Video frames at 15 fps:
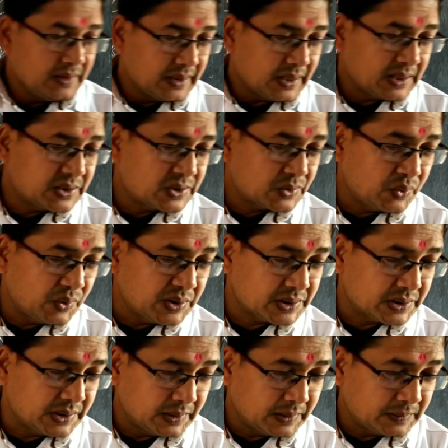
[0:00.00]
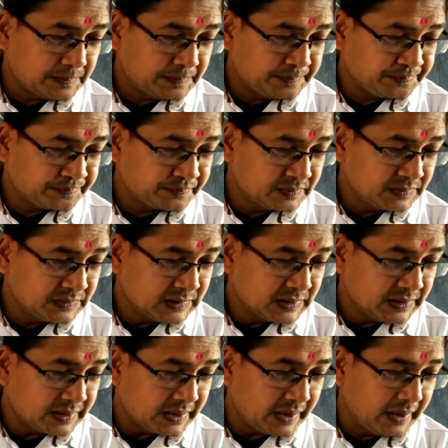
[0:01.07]
Next question.
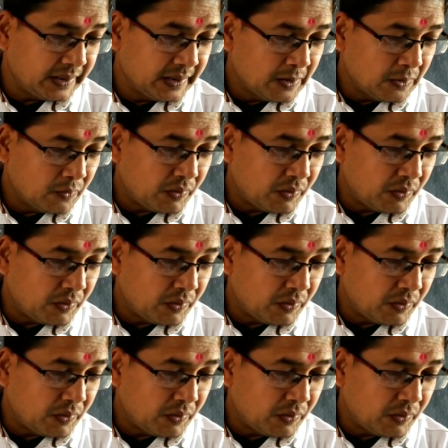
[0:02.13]
3.